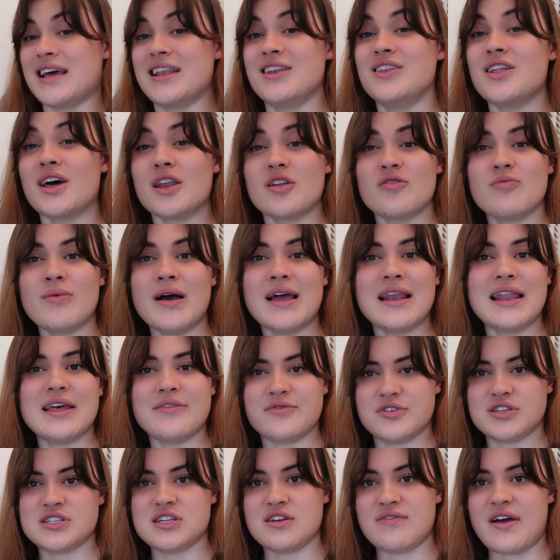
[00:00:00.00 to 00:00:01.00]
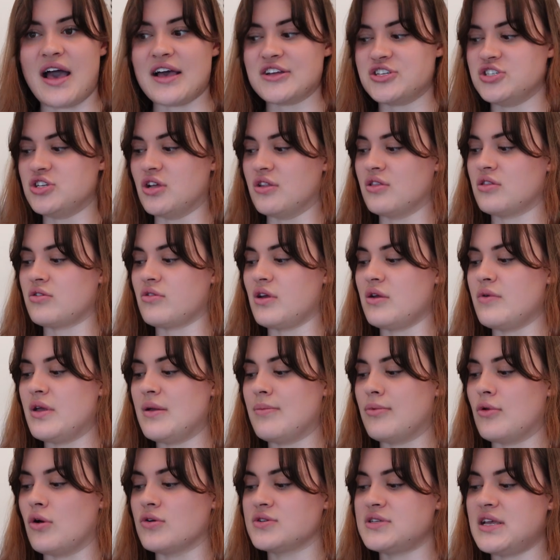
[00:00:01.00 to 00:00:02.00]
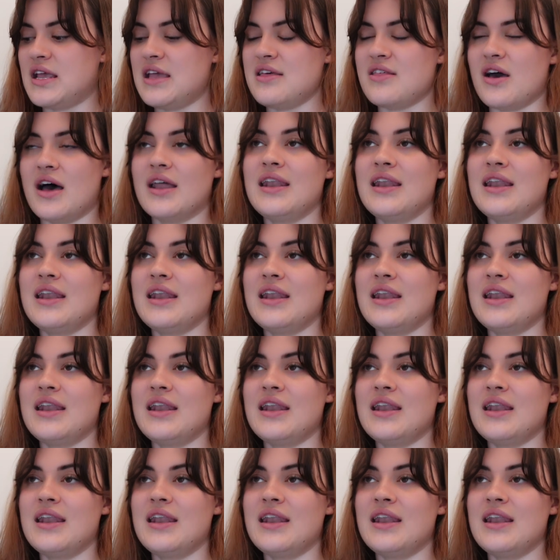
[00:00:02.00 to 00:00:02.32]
and none of my lifters have actually done 3-week blocks either,